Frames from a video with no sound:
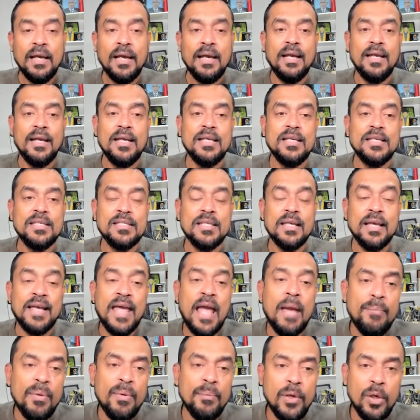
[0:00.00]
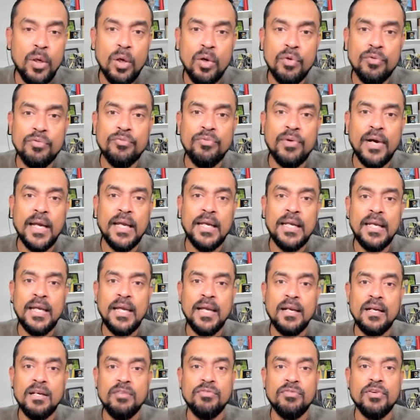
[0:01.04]
is capable of
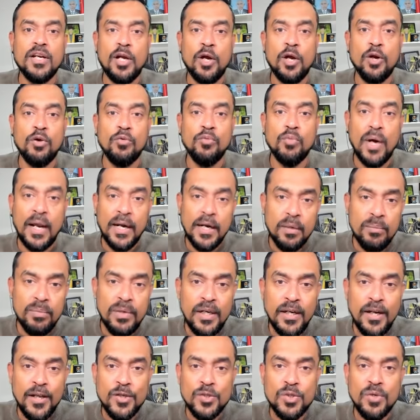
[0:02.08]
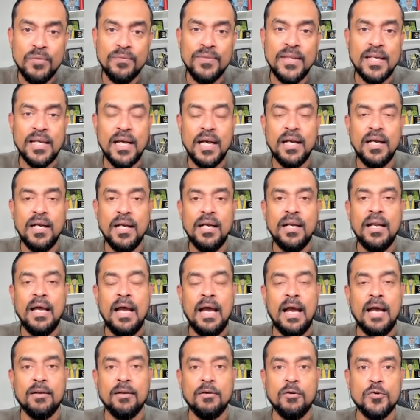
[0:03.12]
finding different kind of vulnerabilities of the target
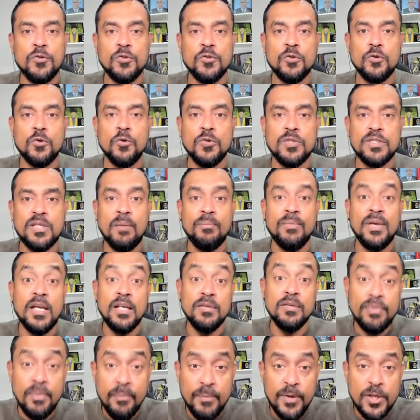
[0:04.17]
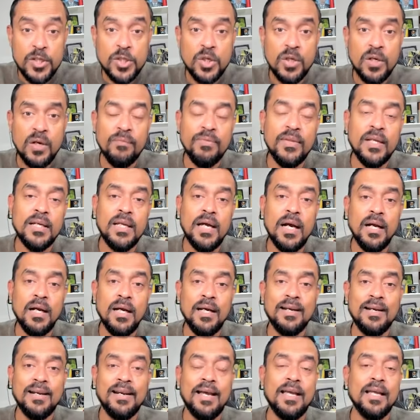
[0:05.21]
and also some information of the
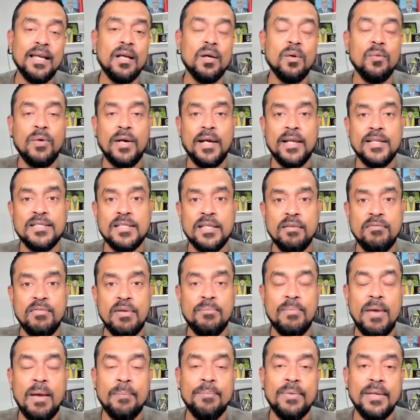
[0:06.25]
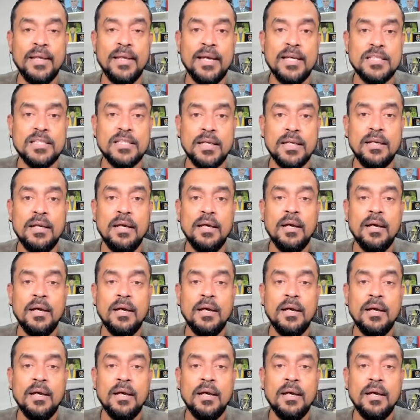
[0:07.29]
target, like what is the web application